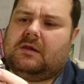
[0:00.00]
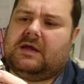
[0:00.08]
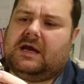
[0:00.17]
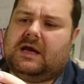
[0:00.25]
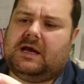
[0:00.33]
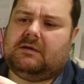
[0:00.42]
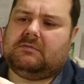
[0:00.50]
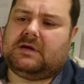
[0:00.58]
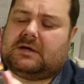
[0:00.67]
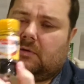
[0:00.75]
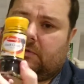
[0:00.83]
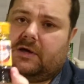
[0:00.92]
They're
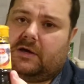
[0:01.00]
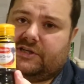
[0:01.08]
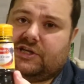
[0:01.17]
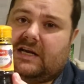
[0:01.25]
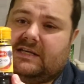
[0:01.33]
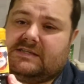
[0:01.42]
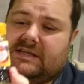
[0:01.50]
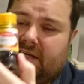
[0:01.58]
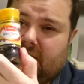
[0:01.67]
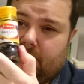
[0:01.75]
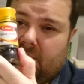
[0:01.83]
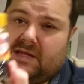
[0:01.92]
called Nigella
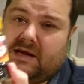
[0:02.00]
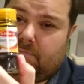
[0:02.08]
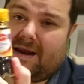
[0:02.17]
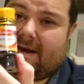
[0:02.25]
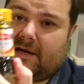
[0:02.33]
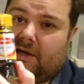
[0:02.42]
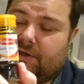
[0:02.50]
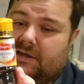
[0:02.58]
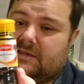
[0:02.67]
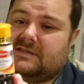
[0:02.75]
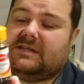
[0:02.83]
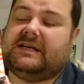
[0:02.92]
seeds, but they're black
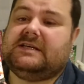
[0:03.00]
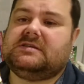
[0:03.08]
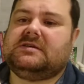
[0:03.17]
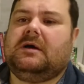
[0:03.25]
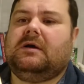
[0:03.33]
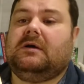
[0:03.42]
onion seeds,